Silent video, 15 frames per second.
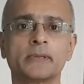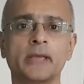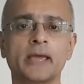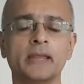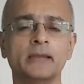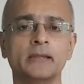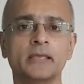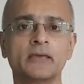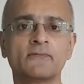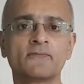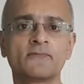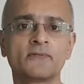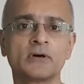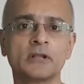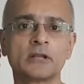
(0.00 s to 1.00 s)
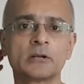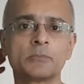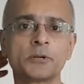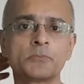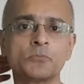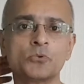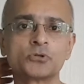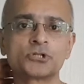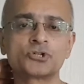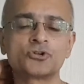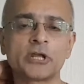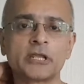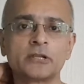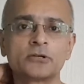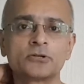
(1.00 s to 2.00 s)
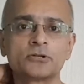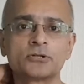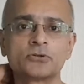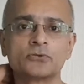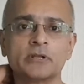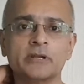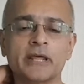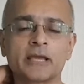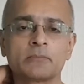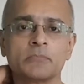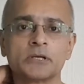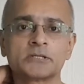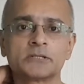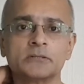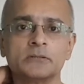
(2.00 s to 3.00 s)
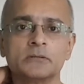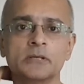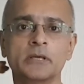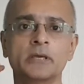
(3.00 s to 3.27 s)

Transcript: and give a little bit more strength to the neck muscle.